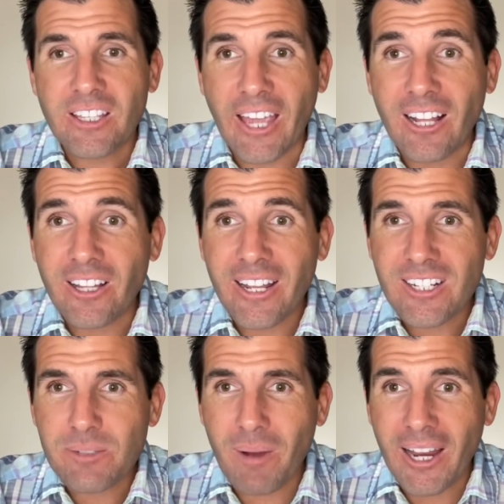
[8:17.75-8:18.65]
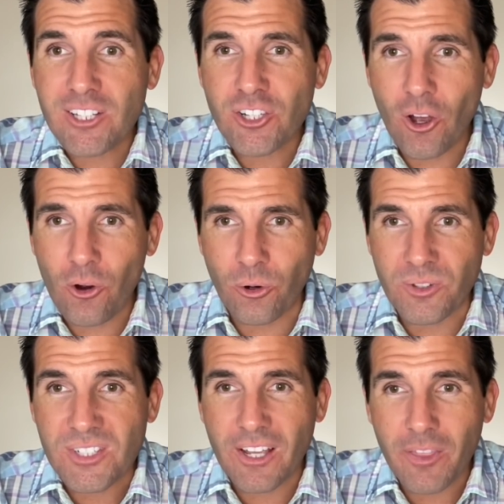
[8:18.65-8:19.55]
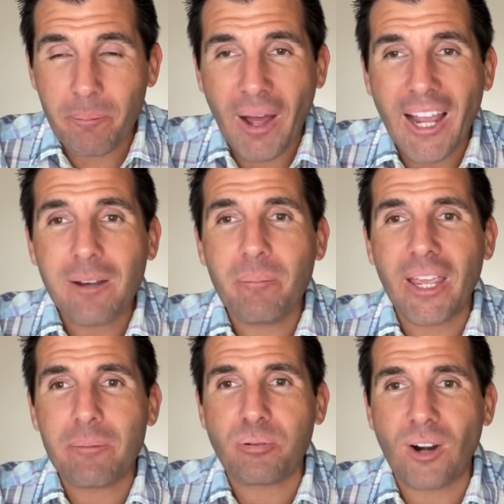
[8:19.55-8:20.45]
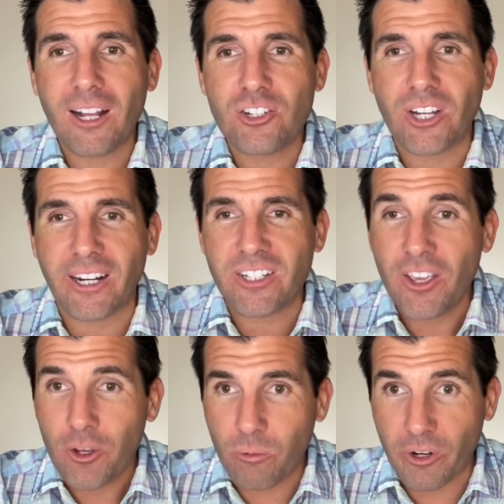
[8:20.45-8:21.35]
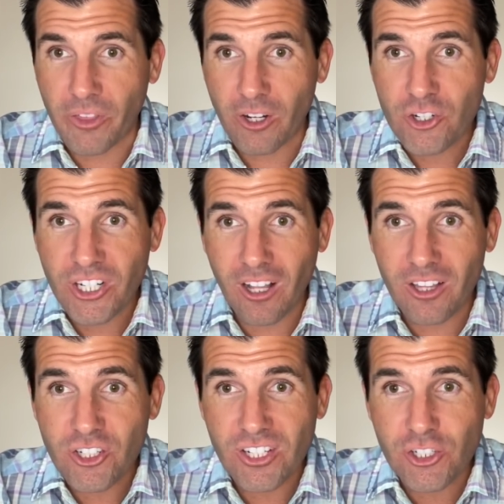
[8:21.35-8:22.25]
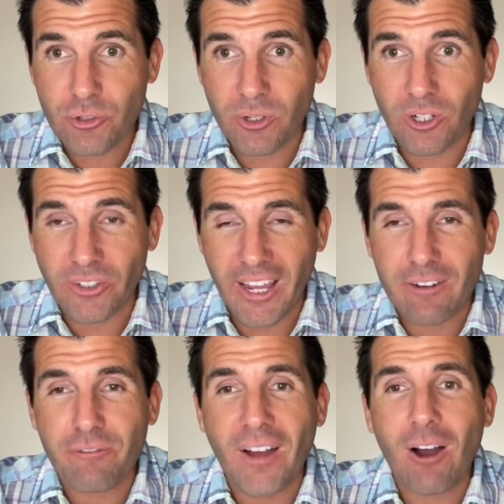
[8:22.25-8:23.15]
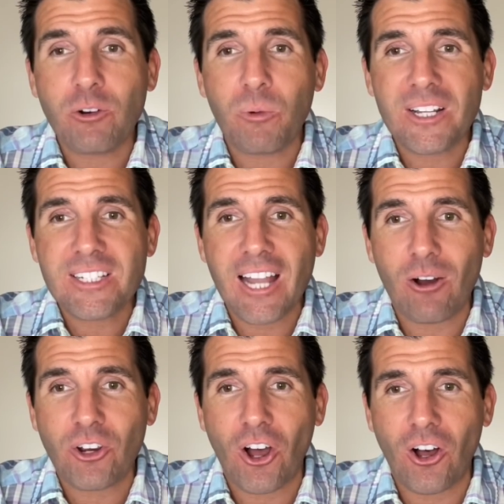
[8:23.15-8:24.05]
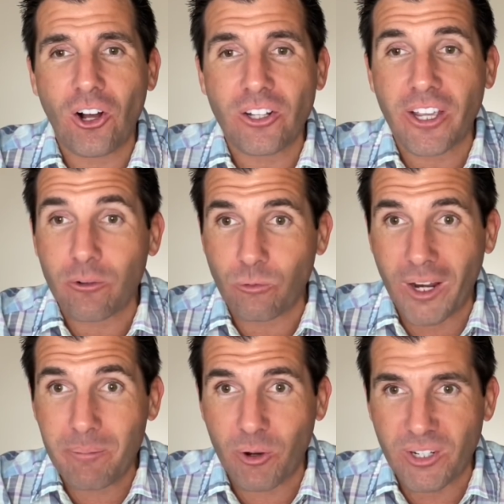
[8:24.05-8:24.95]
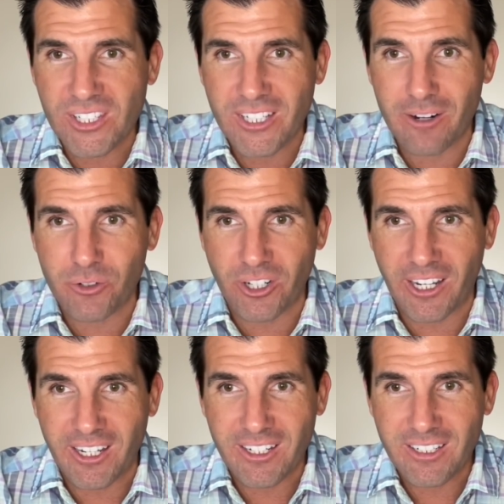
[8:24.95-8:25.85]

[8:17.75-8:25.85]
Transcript: Callinex Mines owns the Pine Bay Project, where their geologists drilled and found what is now called Rainbow Discovery.